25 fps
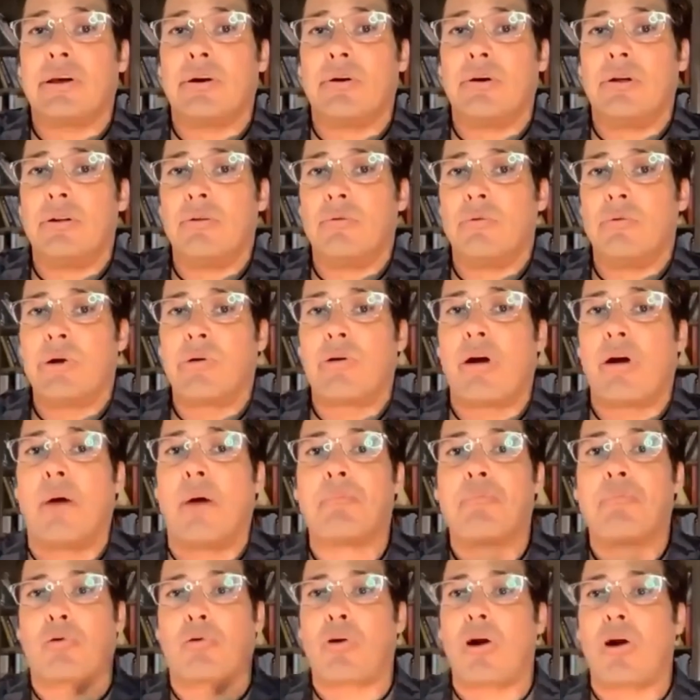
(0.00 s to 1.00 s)
were all
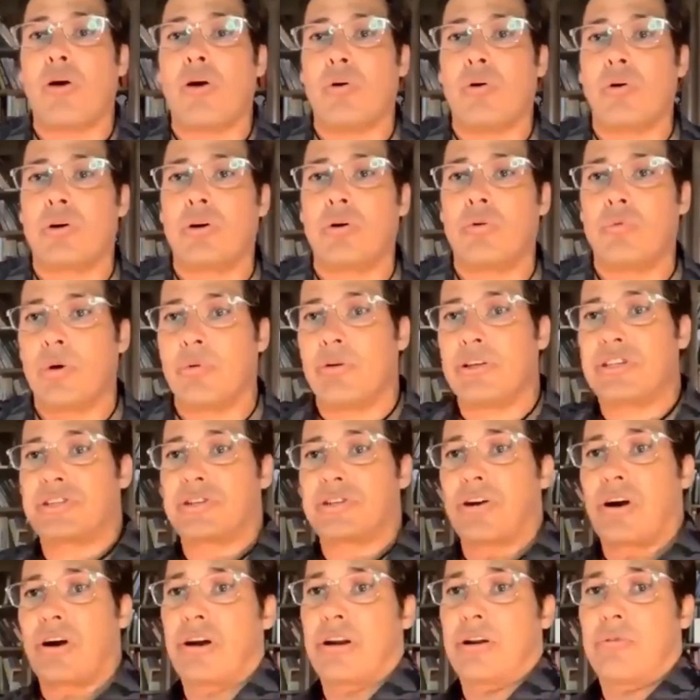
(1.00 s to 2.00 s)
broke when we
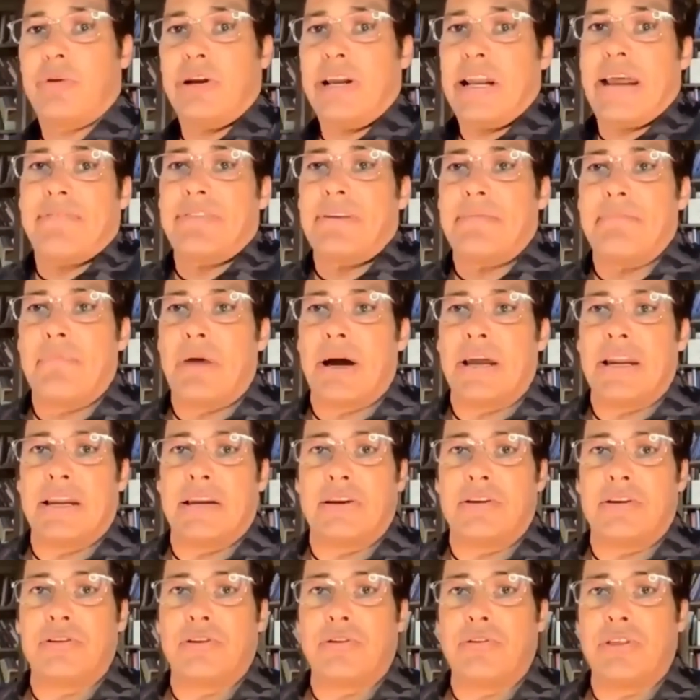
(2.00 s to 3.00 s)
started. We didn't have the money
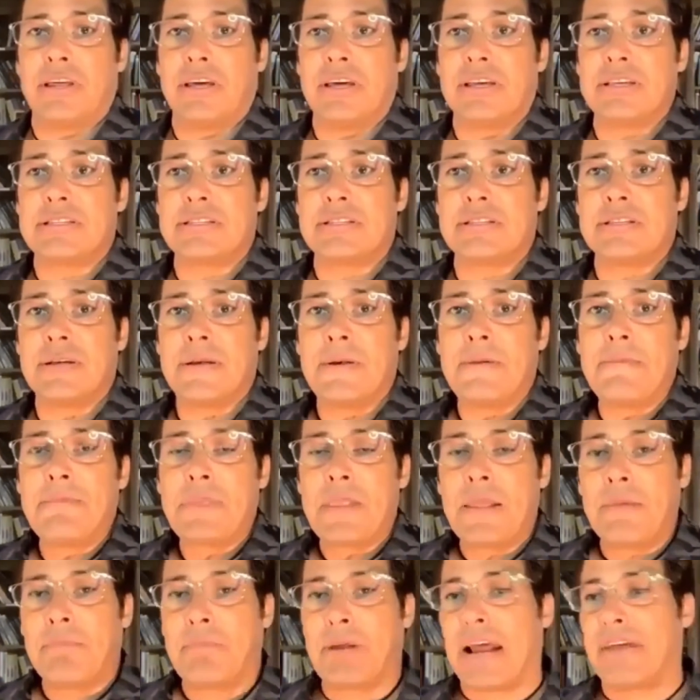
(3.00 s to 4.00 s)
to do this,
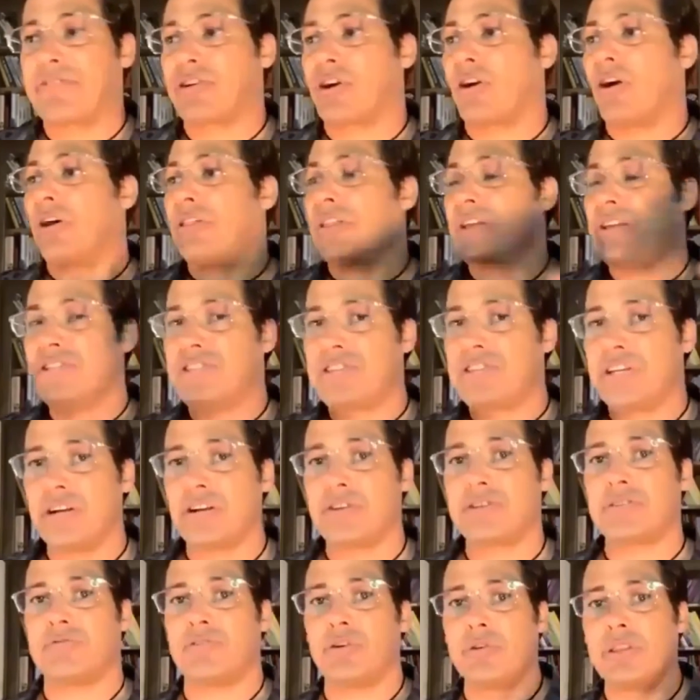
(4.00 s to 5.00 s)
but after all these
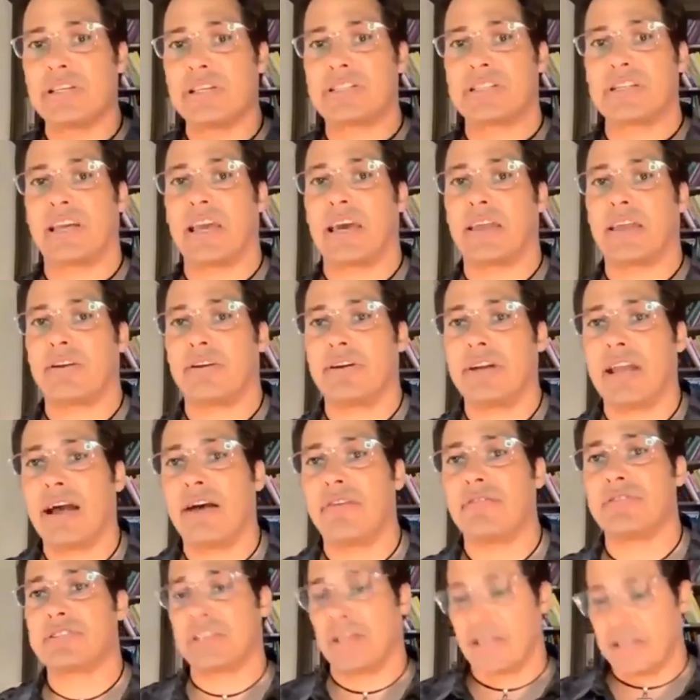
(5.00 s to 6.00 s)
years of doing this together, now all
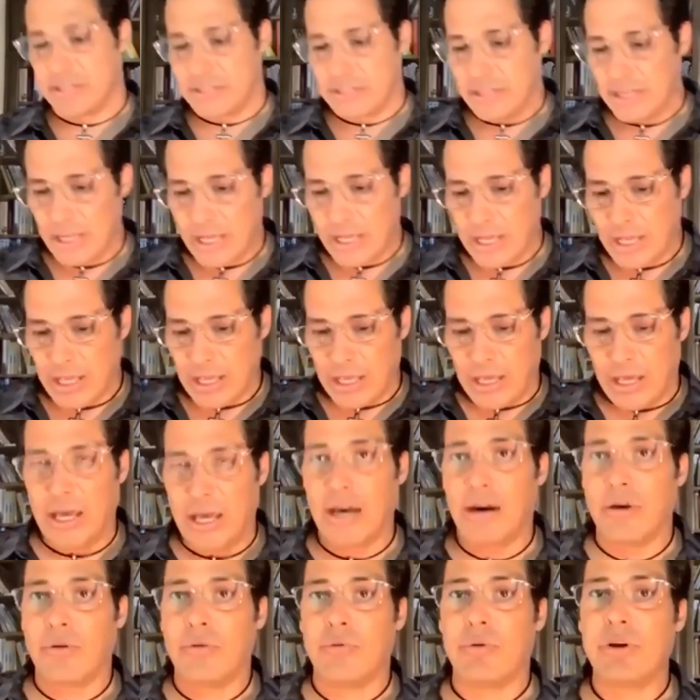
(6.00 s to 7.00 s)
of a sudden,
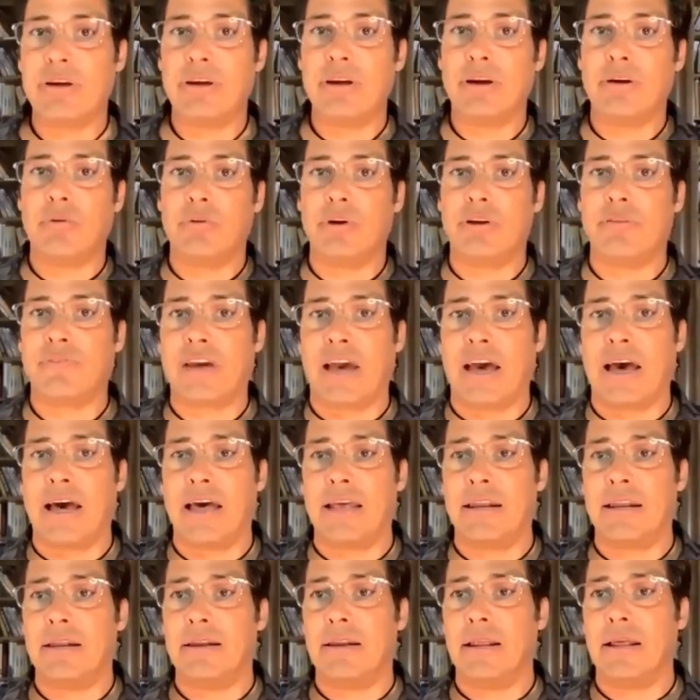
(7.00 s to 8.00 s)
we've
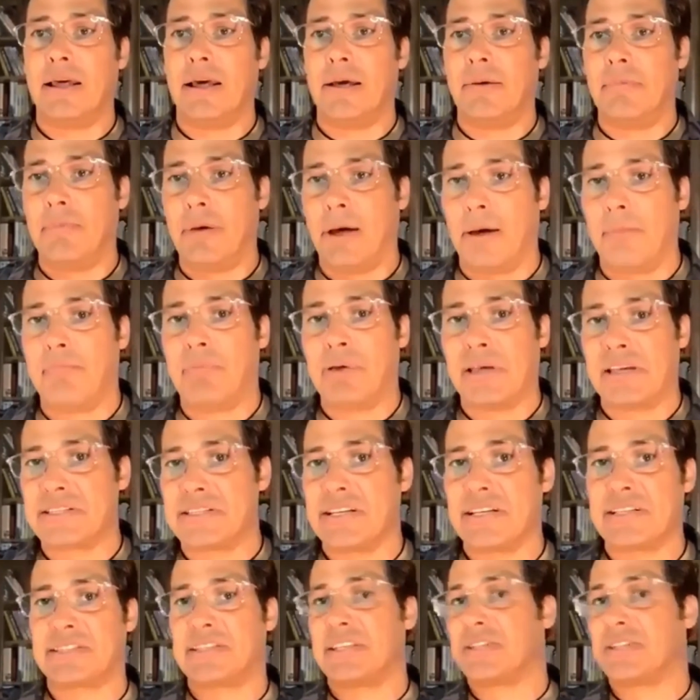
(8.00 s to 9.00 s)
got a
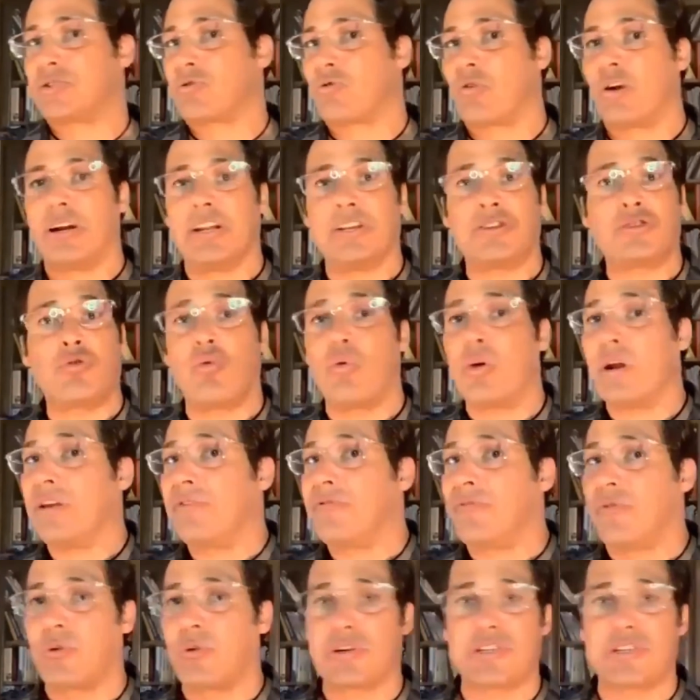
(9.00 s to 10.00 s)
business that's running
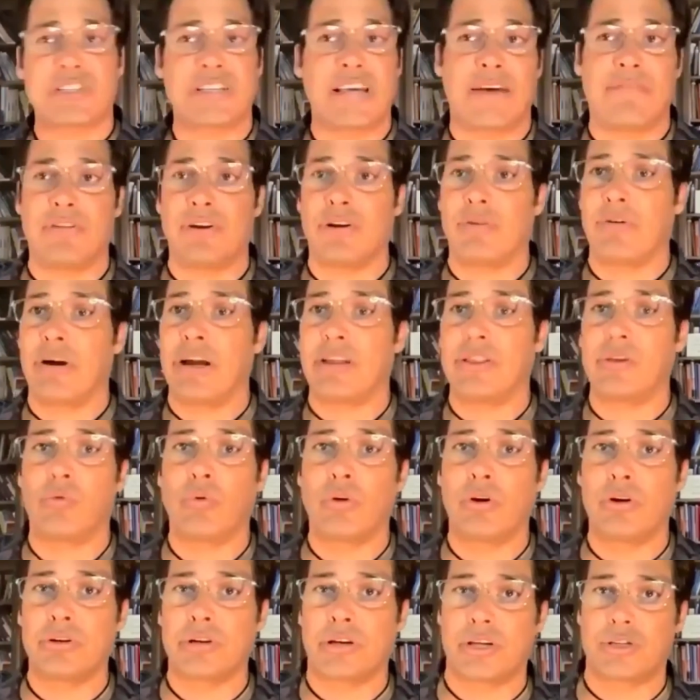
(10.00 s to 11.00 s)
24/7 around the
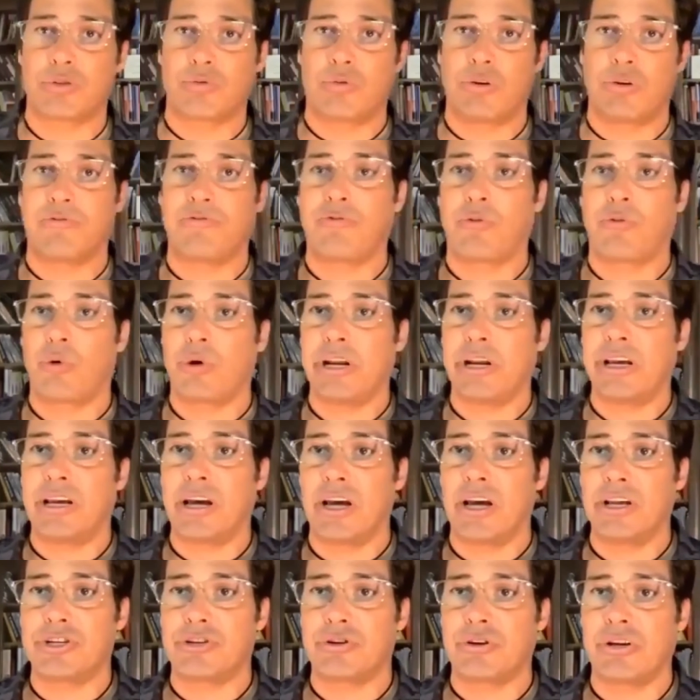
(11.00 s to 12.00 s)
world because we're in 40
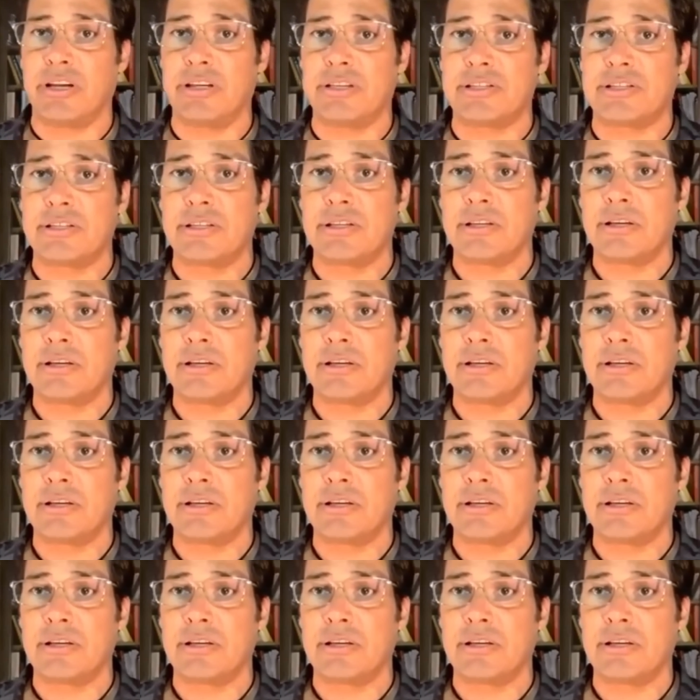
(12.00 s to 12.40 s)
countries.